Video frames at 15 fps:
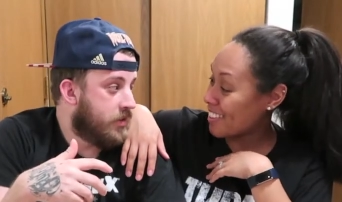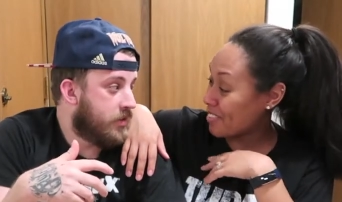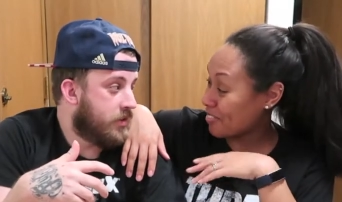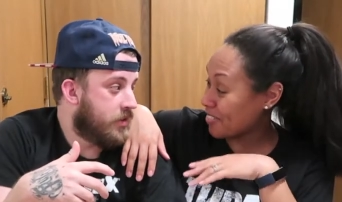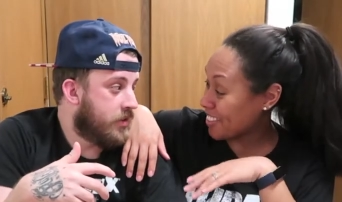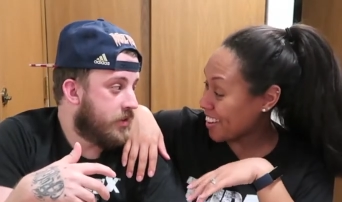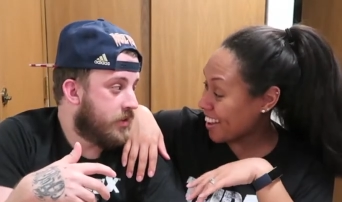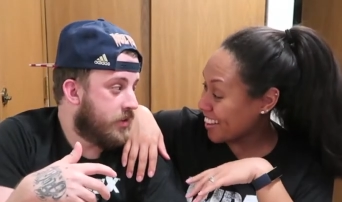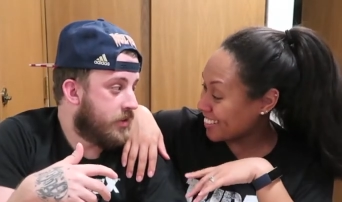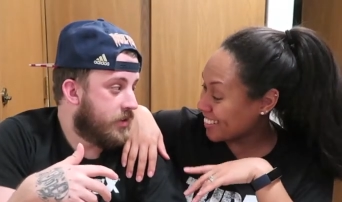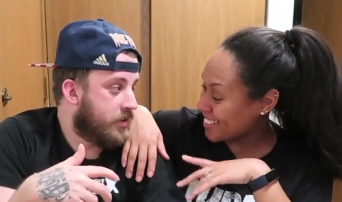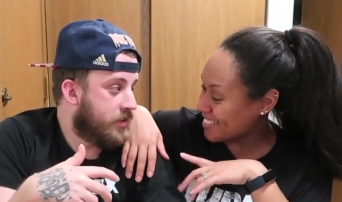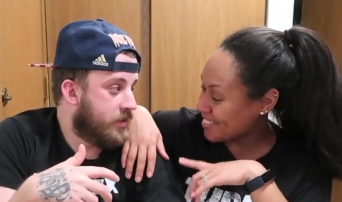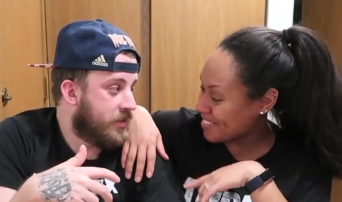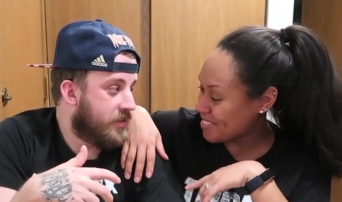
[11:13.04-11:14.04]
Speaker 1: I forgot.
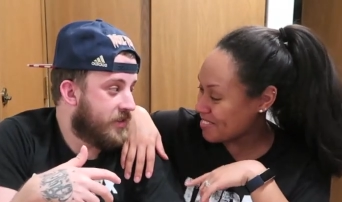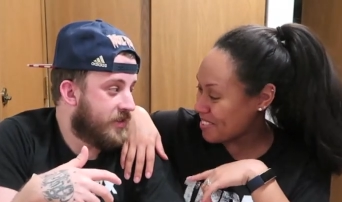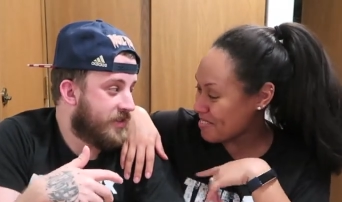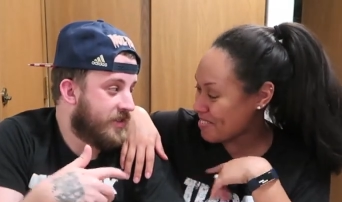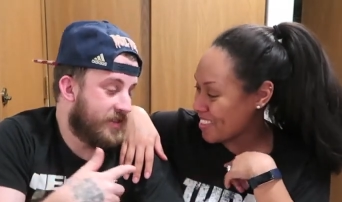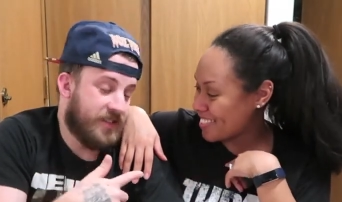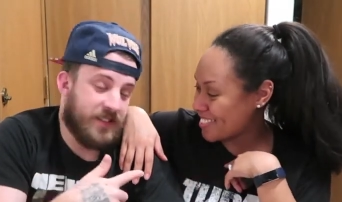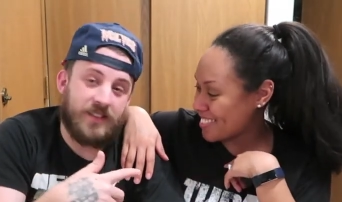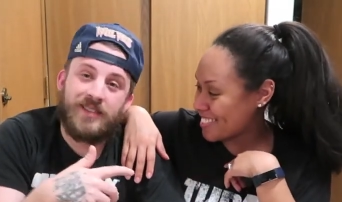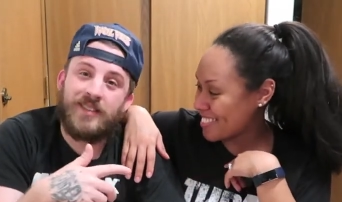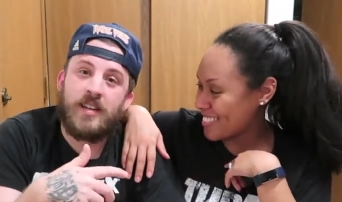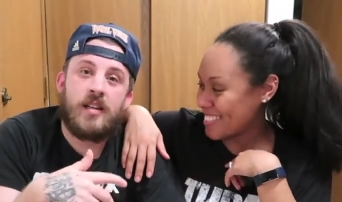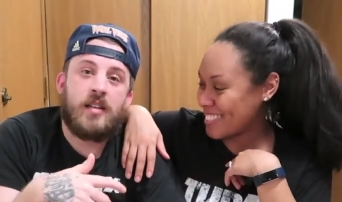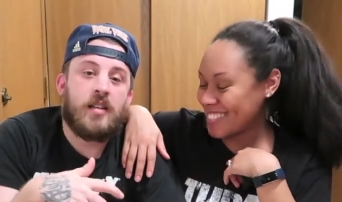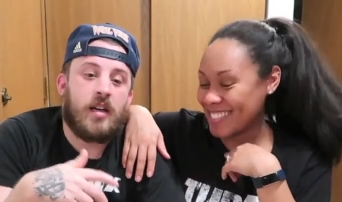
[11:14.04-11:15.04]
That's one of my
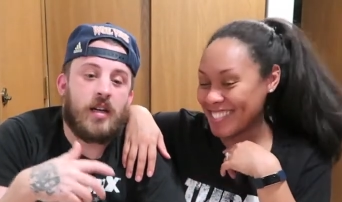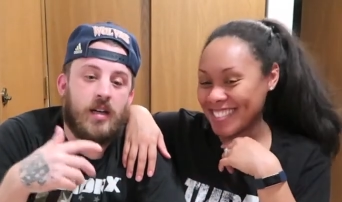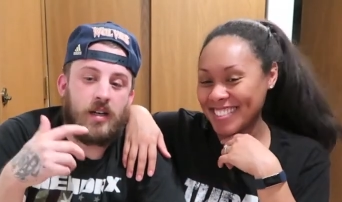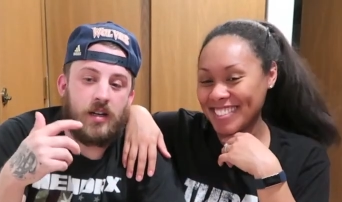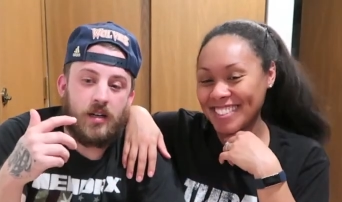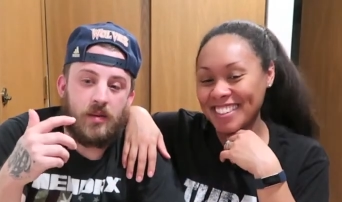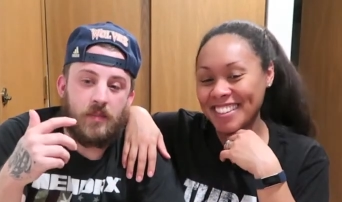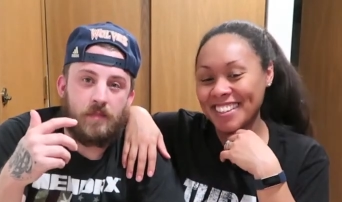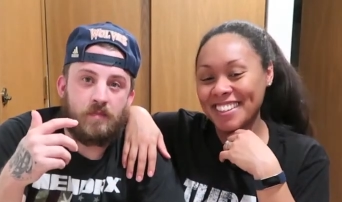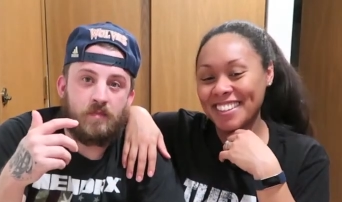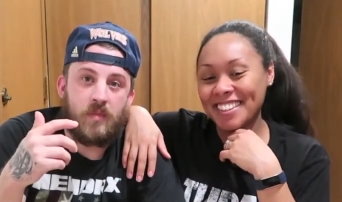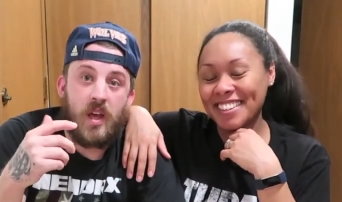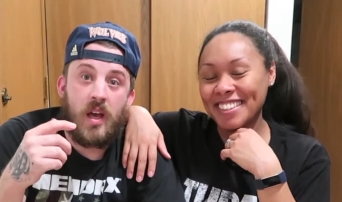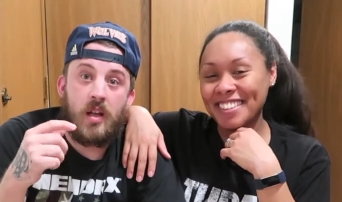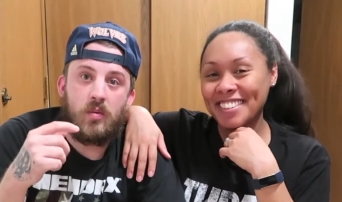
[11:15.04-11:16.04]
boundaries.
Speaker 2: Yeah. Um,
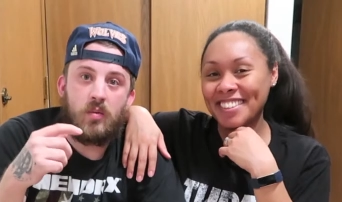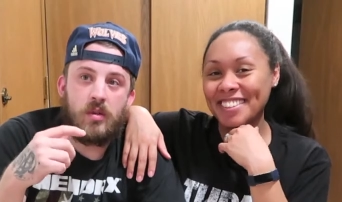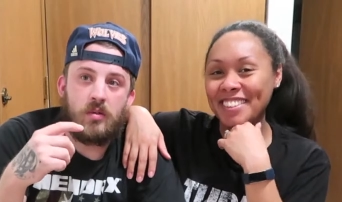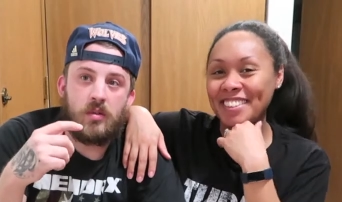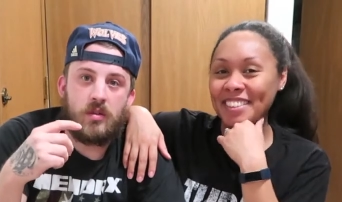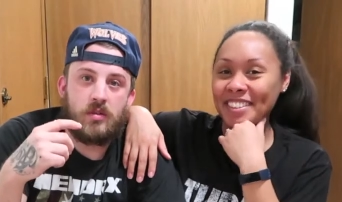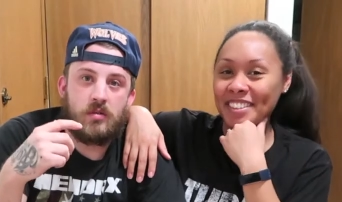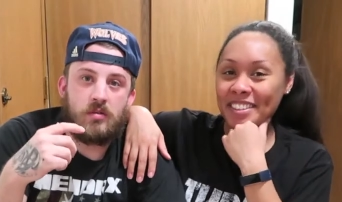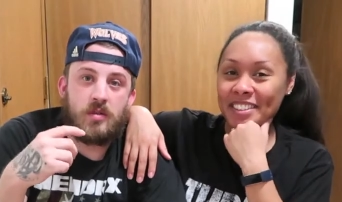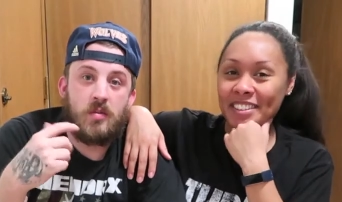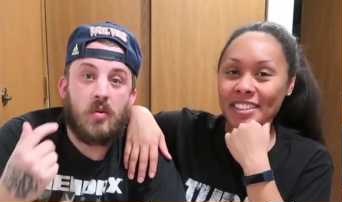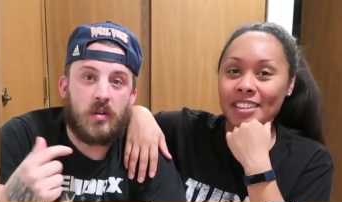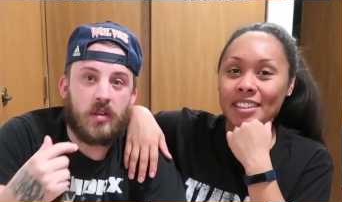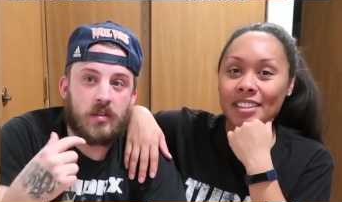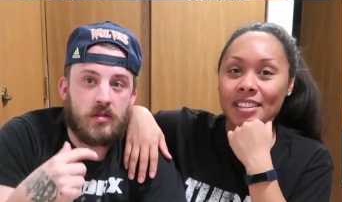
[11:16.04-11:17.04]
and we were
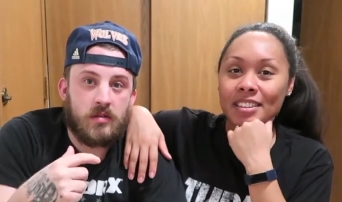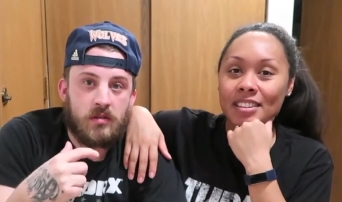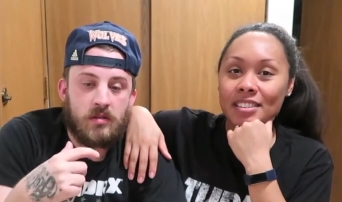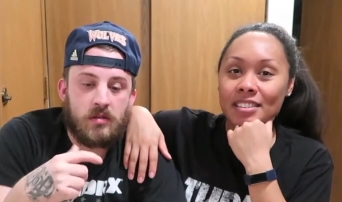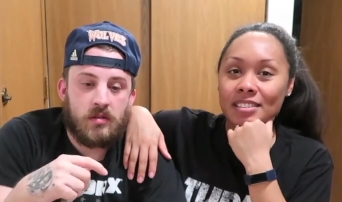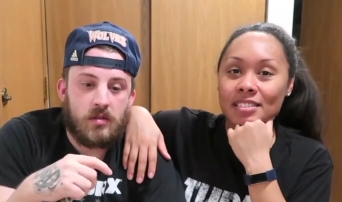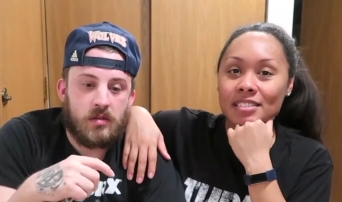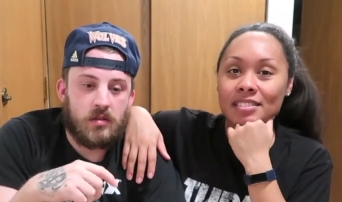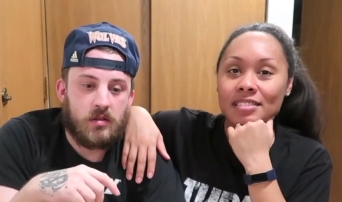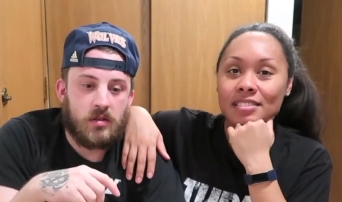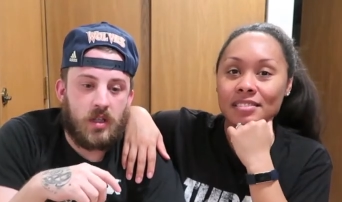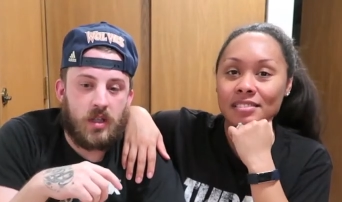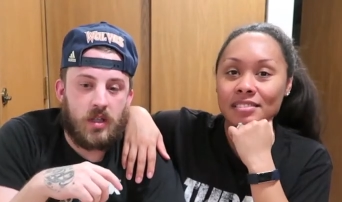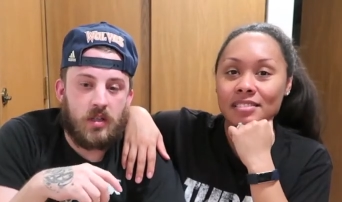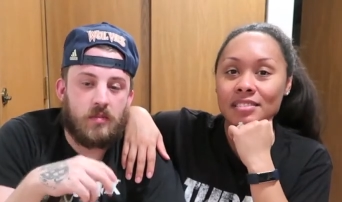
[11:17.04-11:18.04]
smoking,
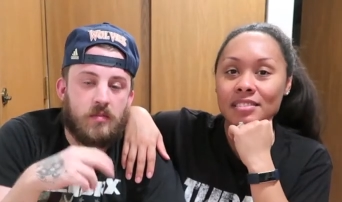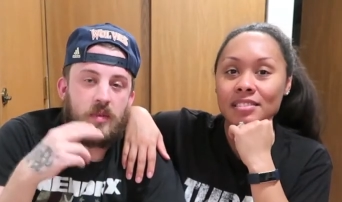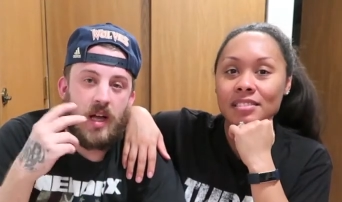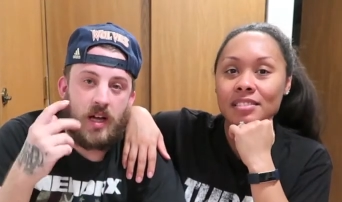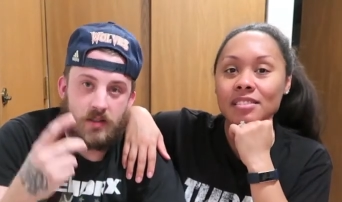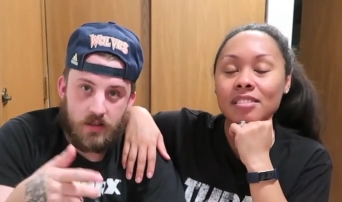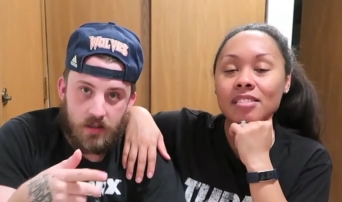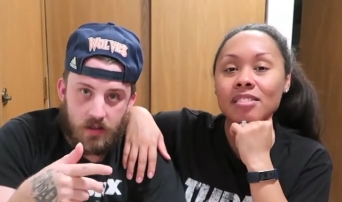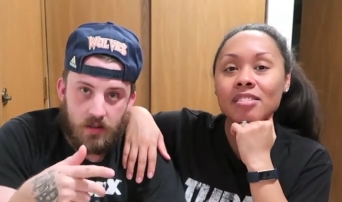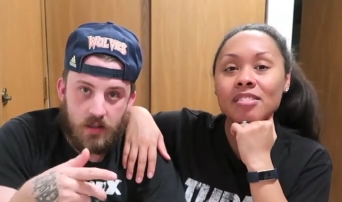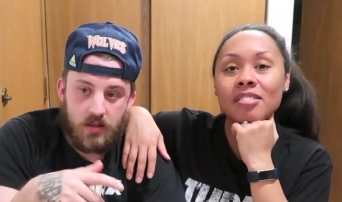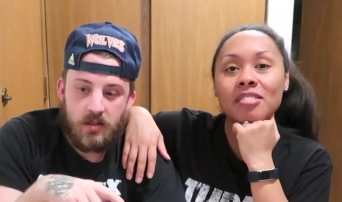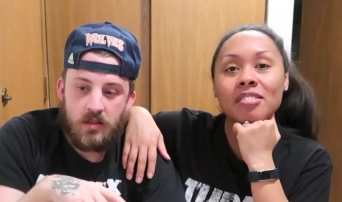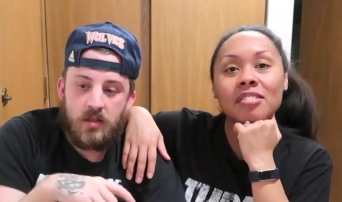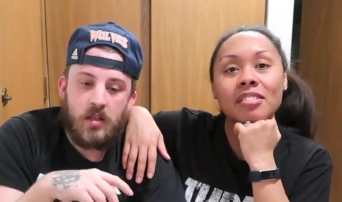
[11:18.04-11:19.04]
um, not
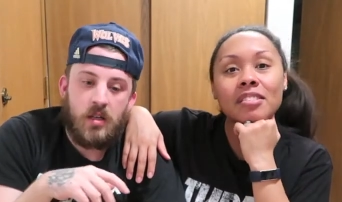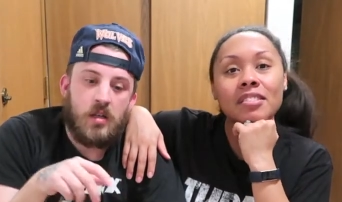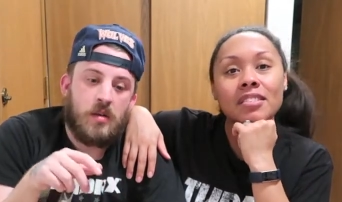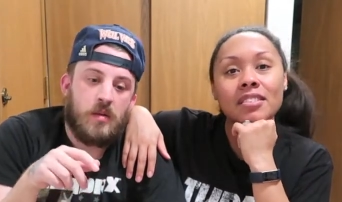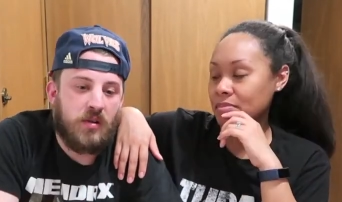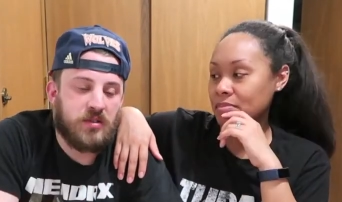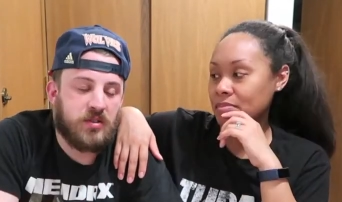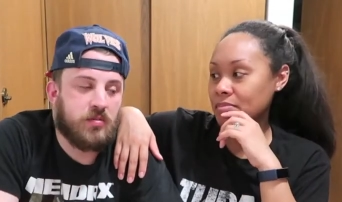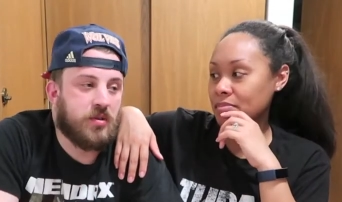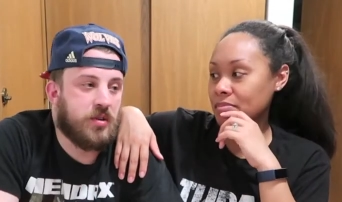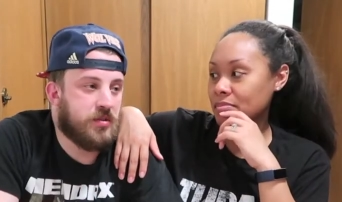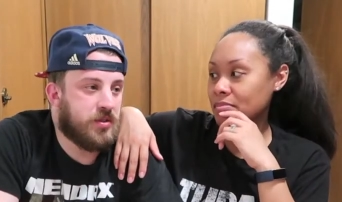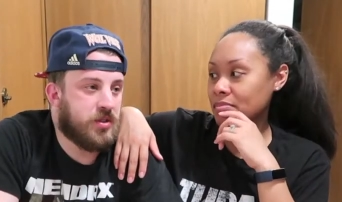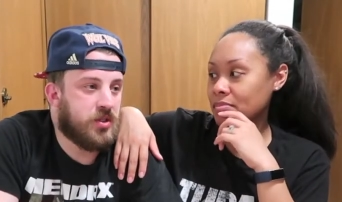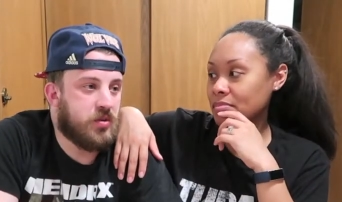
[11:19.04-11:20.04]
cigarettes. This is one of
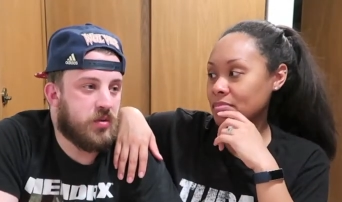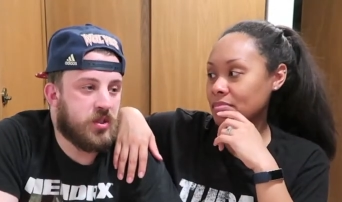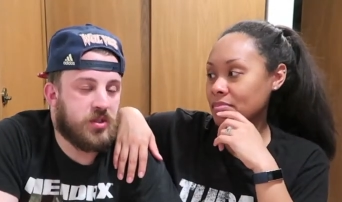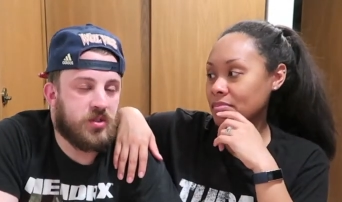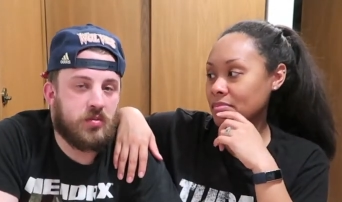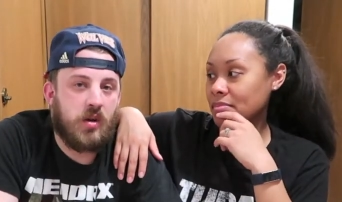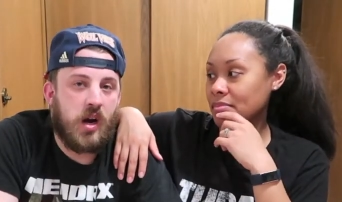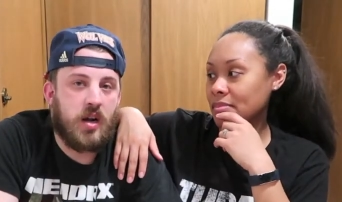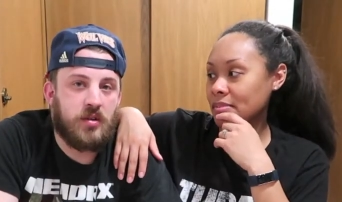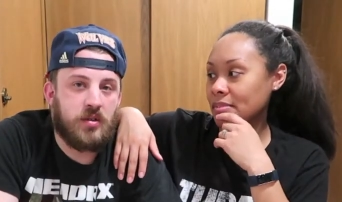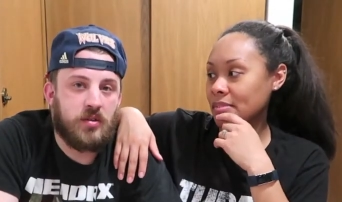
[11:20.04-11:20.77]
those situations where I